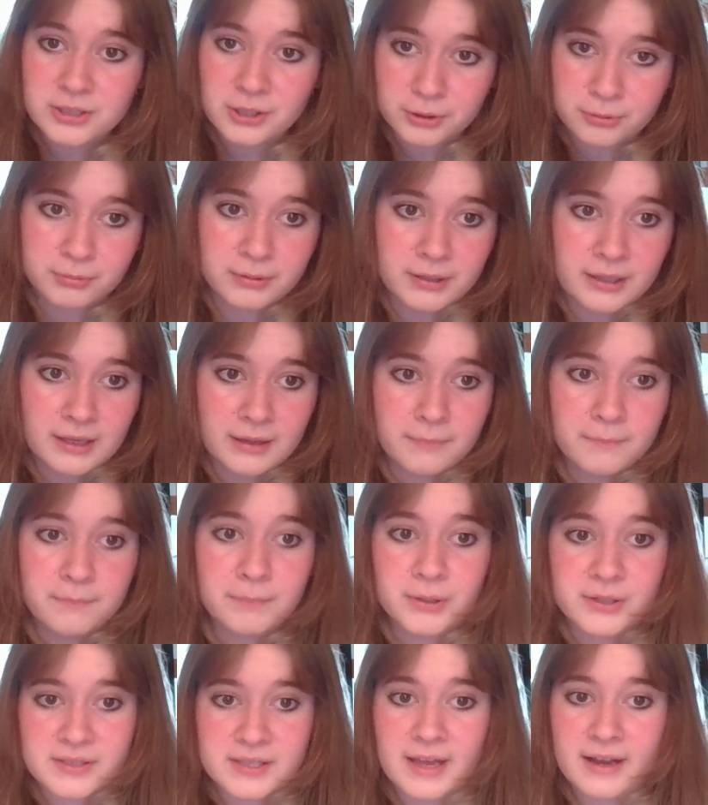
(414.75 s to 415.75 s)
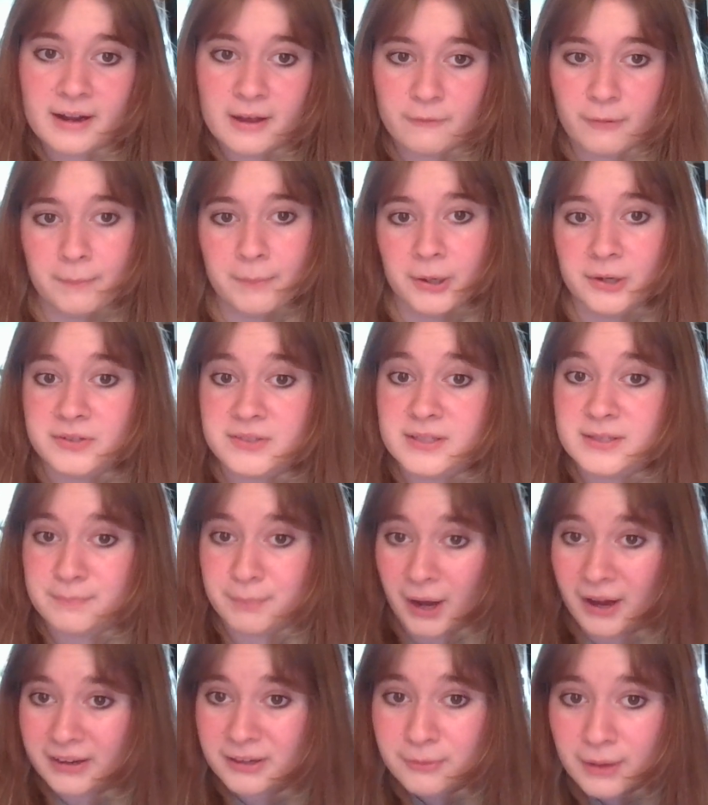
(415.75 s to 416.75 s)
to 3% of a person's
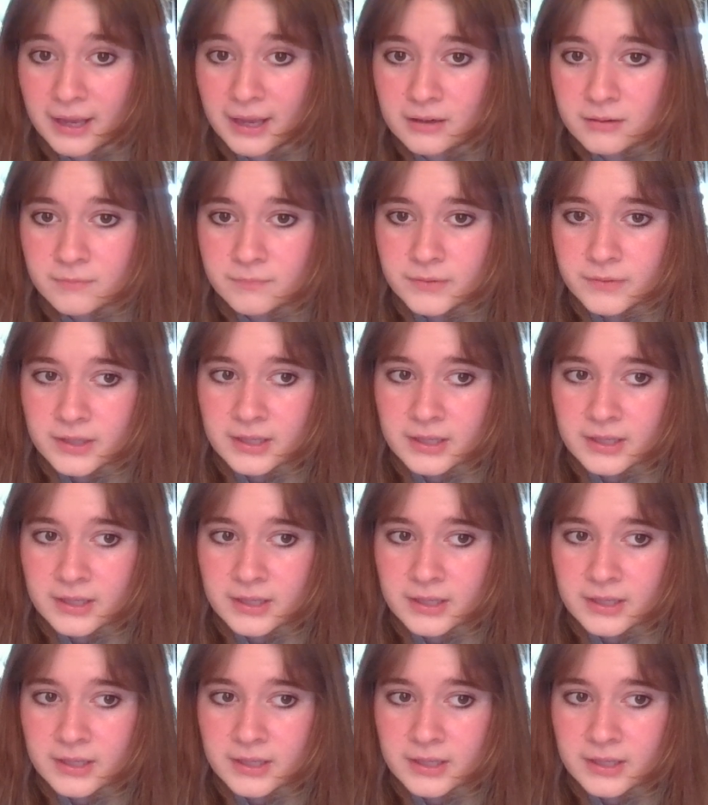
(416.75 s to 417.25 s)
body weight.